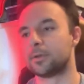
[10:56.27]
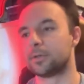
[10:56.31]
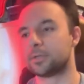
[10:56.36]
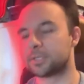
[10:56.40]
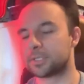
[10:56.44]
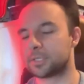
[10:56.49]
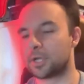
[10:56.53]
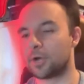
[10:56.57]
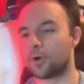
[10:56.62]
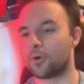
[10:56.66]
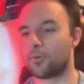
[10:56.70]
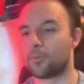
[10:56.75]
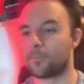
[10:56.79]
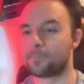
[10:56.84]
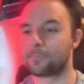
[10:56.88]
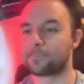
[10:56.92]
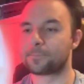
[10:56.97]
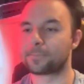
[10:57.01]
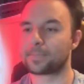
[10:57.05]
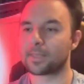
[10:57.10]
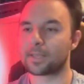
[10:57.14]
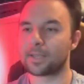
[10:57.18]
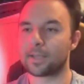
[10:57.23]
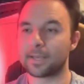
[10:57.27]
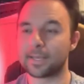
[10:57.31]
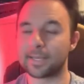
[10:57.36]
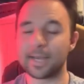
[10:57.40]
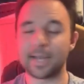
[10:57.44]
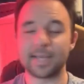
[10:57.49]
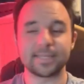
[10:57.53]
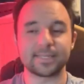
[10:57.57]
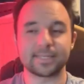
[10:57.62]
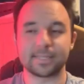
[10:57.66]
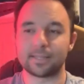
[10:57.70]
So
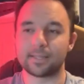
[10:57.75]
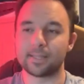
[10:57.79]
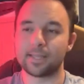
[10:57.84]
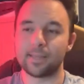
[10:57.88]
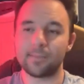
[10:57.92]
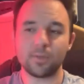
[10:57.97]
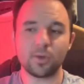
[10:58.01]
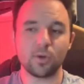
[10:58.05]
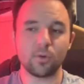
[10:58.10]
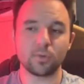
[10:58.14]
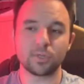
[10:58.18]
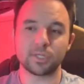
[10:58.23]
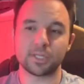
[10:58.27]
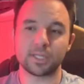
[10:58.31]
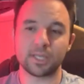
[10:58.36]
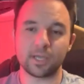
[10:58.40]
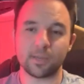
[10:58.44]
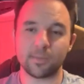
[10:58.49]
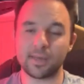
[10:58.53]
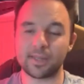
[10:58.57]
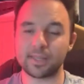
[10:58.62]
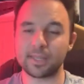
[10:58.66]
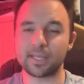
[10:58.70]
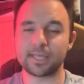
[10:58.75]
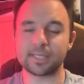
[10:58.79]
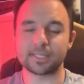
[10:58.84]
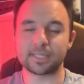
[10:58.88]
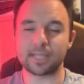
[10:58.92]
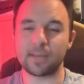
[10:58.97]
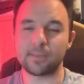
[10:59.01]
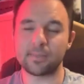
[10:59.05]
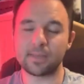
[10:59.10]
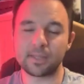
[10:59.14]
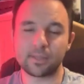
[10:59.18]
guys, let me know what you think about
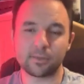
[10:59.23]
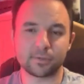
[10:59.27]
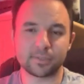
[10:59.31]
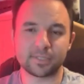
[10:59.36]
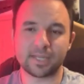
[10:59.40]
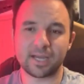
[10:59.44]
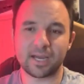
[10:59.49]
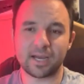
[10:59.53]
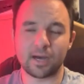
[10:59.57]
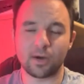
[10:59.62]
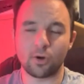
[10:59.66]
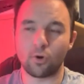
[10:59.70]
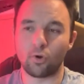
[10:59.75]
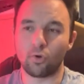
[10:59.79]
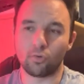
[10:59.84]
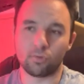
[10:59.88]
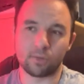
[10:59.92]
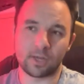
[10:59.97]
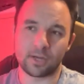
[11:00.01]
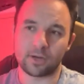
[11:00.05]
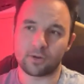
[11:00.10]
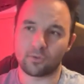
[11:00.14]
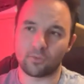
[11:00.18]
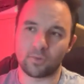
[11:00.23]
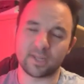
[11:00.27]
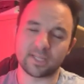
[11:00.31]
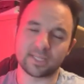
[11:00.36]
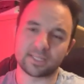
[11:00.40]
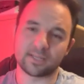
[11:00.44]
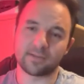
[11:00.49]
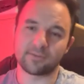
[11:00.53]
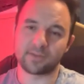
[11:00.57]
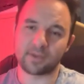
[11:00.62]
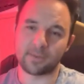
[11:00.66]
this. I mean, there's not a whole lot of great
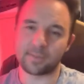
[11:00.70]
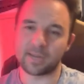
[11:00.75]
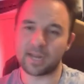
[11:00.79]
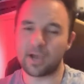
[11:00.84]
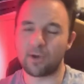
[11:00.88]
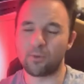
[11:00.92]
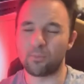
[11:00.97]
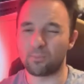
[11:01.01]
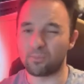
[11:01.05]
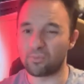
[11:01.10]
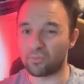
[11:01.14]
stuff coming out